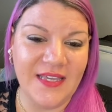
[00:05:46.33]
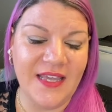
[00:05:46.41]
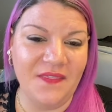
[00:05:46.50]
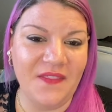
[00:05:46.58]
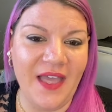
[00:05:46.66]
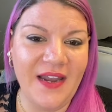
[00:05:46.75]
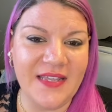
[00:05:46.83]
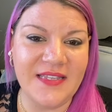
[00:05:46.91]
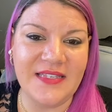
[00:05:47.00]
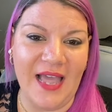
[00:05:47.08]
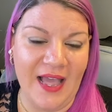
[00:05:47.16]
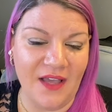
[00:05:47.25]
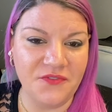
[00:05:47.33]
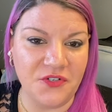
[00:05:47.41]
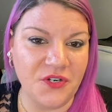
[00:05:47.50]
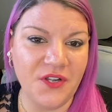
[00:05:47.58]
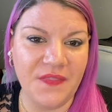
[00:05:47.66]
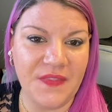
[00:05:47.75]
and that is
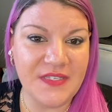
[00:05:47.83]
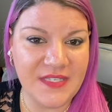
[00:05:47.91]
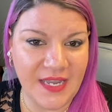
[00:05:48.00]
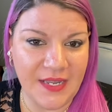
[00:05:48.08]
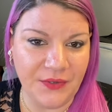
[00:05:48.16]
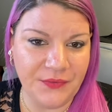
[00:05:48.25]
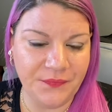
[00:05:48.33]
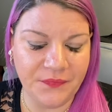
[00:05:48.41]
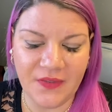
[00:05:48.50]
after the sale.